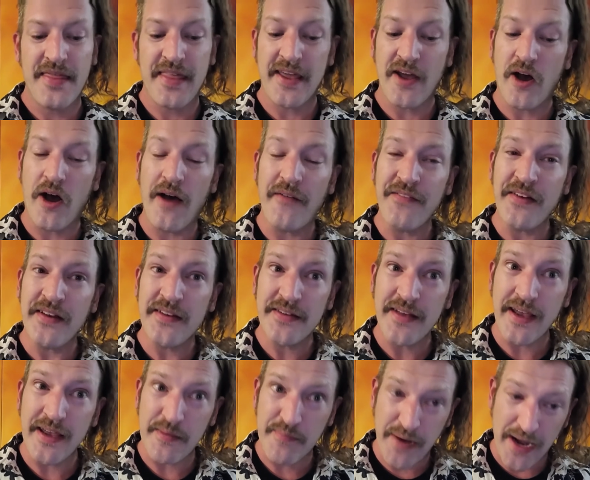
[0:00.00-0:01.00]
They often
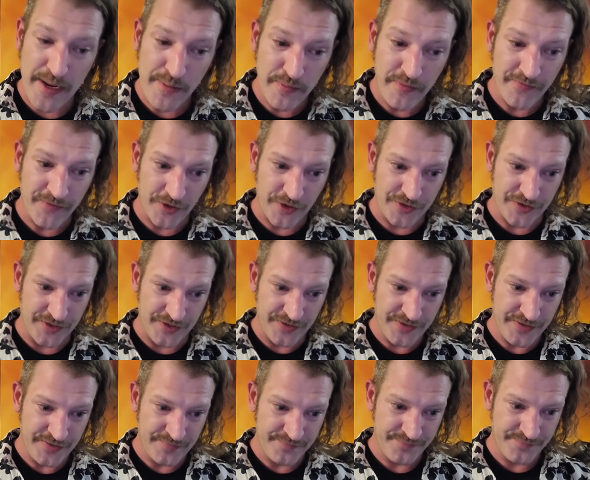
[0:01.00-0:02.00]
cite Bible
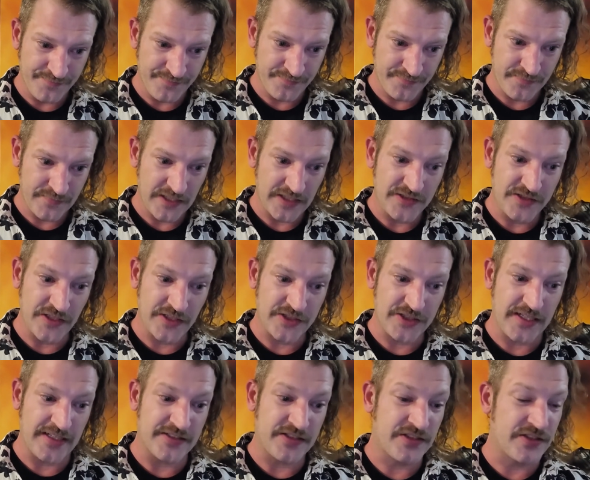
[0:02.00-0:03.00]
verses
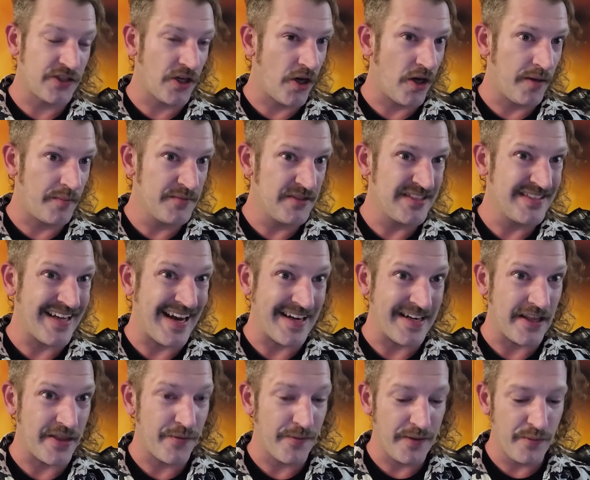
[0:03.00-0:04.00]
such as Psalms
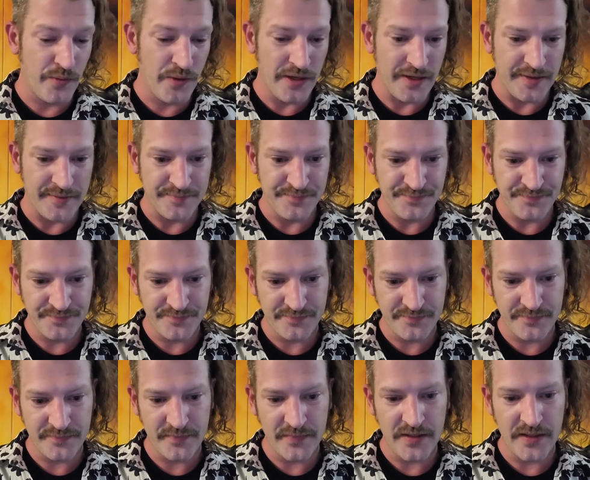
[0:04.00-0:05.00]
93:1,
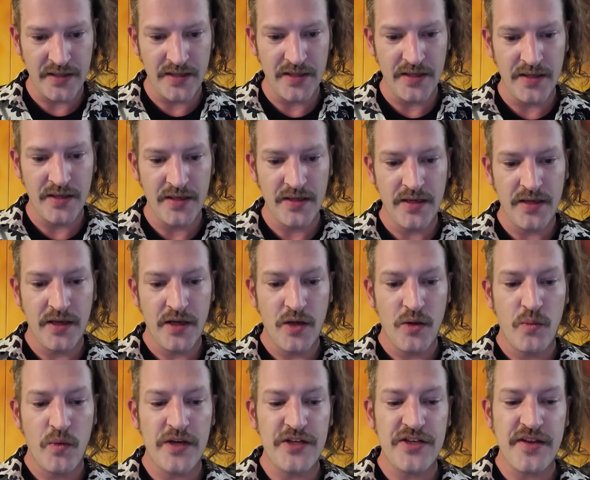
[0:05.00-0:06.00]

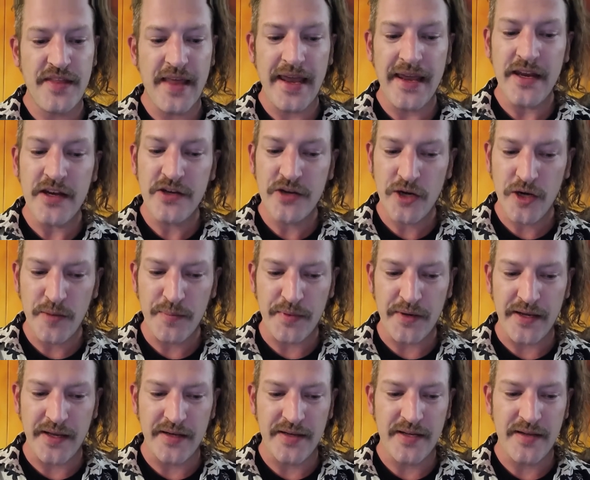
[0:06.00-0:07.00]
which they
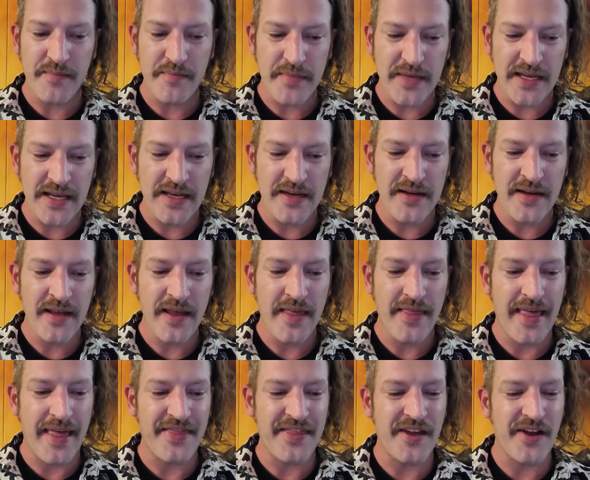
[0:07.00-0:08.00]
interpret to mean
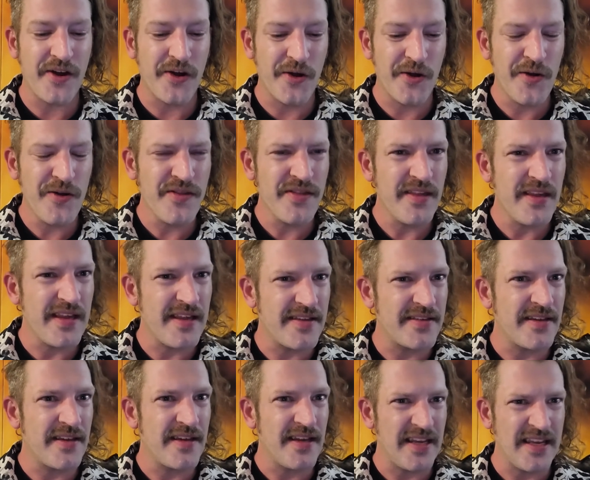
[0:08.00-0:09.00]
that the earth
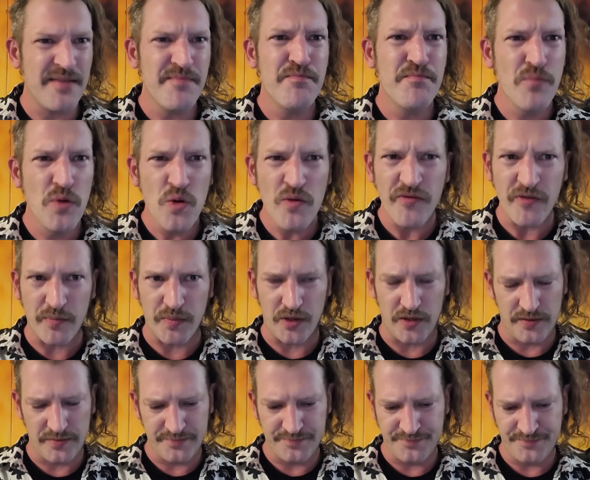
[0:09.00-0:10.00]
is immovable.